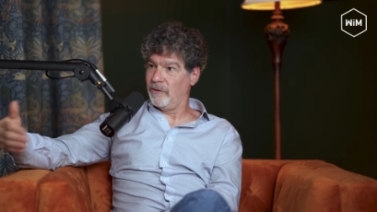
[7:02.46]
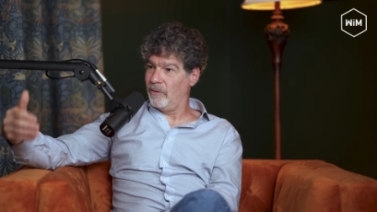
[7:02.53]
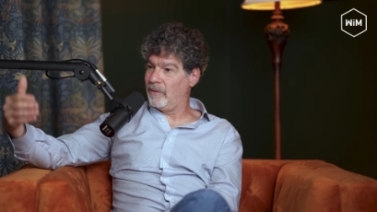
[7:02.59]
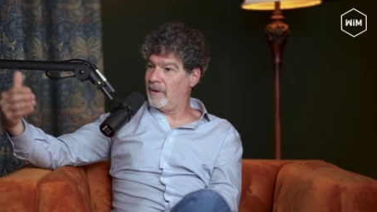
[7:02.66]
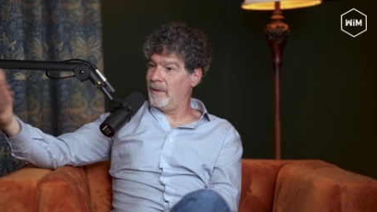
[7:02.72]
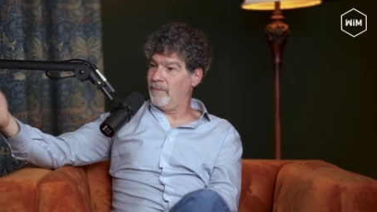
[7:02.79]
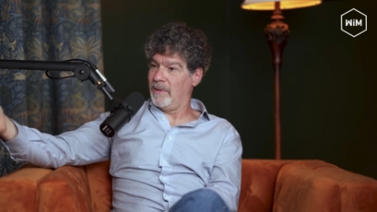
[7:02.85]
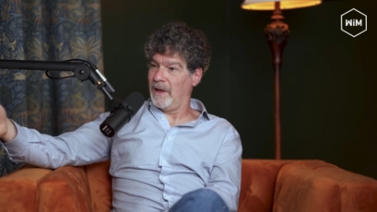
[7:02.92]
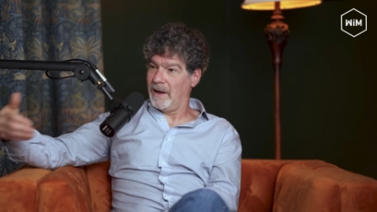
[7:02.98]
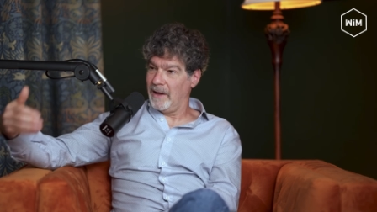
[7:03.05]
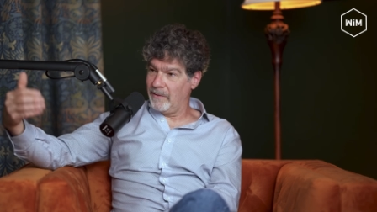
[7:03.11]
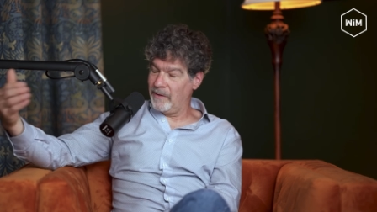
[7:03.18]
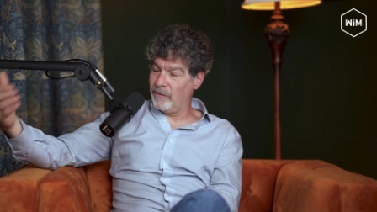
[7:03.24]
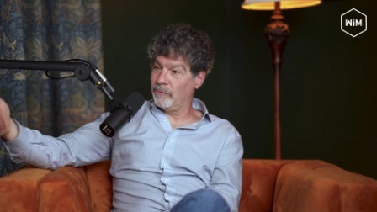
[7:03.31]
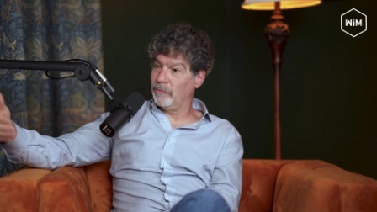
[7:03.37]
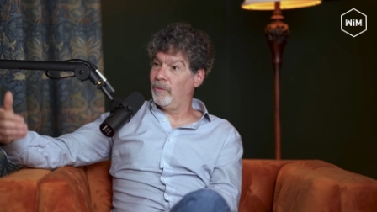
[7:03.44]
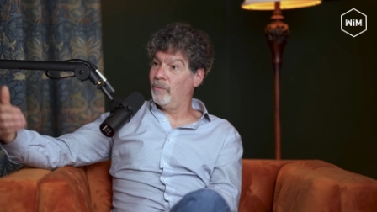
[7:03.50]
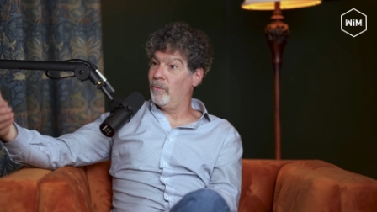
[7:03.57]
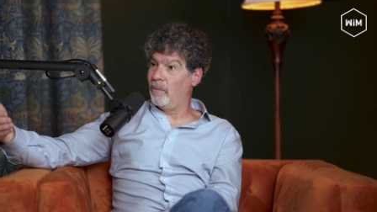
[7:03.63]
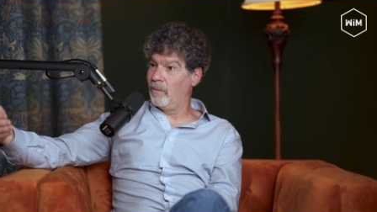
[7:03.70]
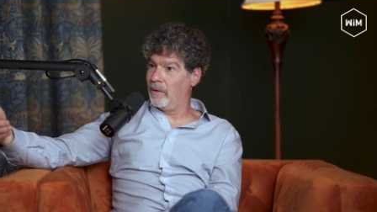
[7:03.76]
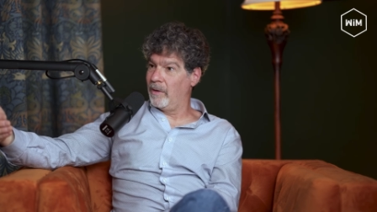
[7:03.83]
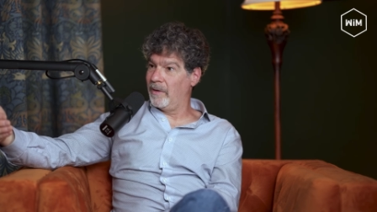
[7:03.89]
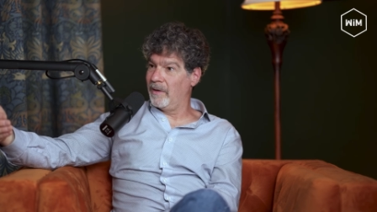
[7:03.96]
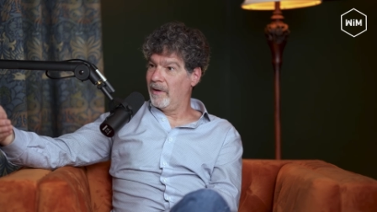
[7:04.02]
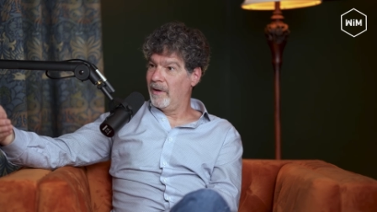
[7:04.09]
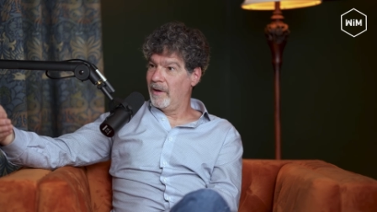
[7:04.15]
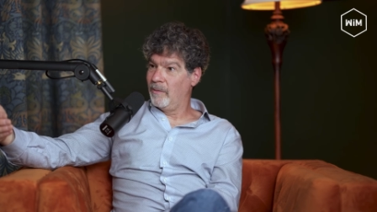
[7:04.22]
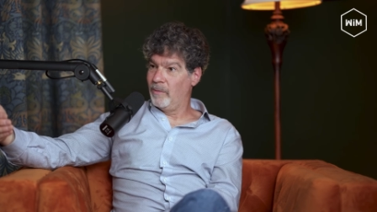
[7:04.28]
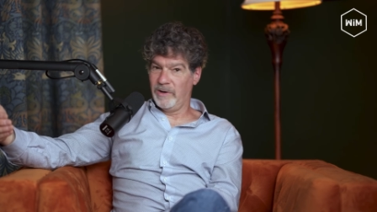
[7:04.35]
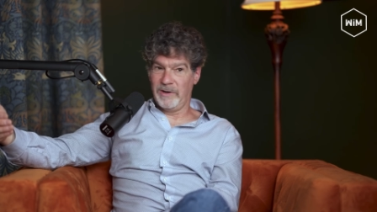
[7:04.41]
so you keep getting this reward,
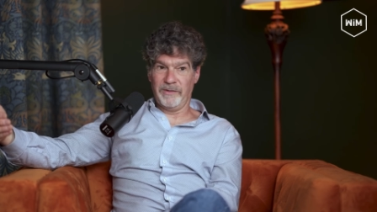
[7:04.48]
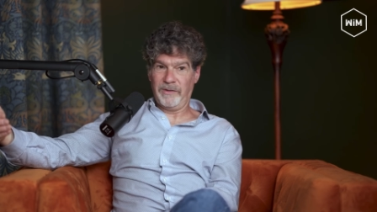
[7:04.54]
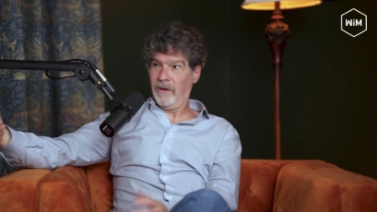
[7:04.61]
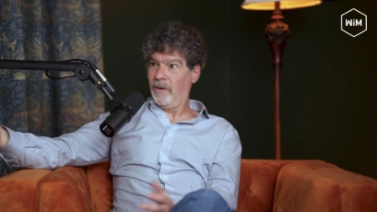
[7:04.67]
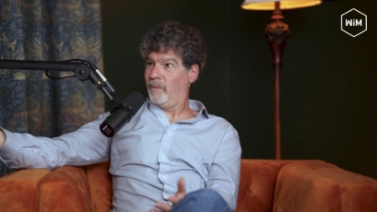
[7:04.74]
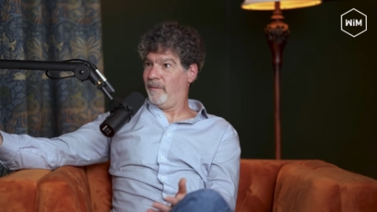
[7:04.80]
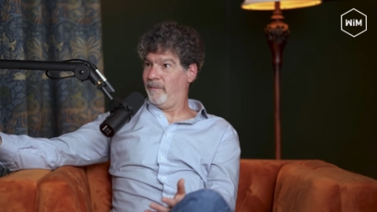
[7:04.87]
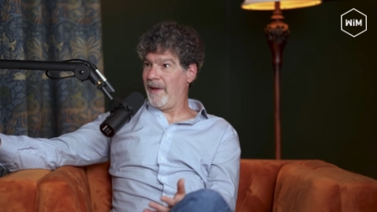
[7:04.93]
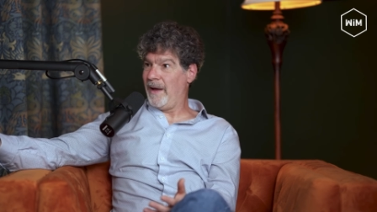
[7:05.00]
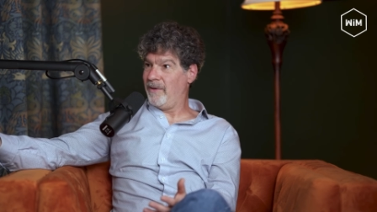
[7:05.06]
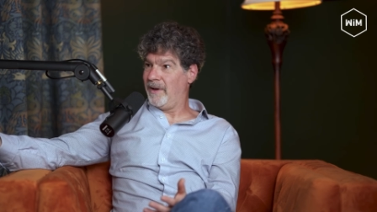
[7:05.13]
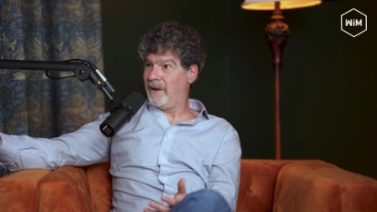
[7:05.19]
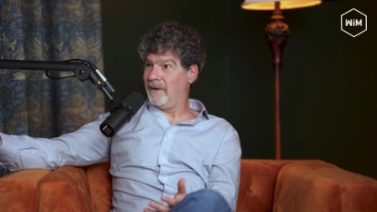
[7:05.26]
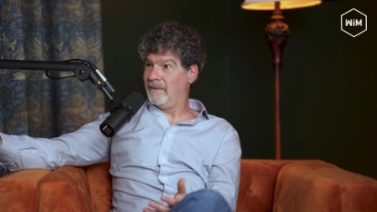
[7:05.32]
which is, oh, we found